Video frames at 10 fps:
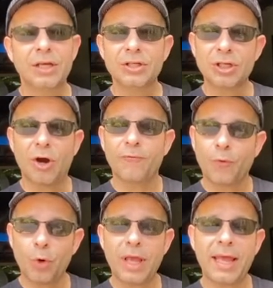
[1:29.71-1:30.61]
So
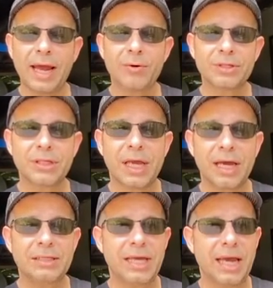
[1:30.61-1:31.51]
48 hours to
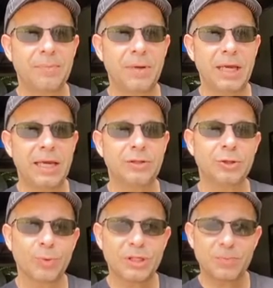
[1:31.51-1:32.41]
contact me to
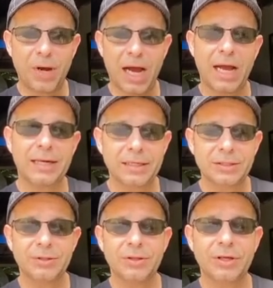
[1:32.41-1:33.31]
respond
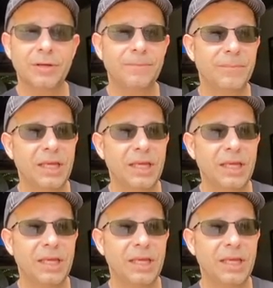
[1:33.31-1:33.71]
to the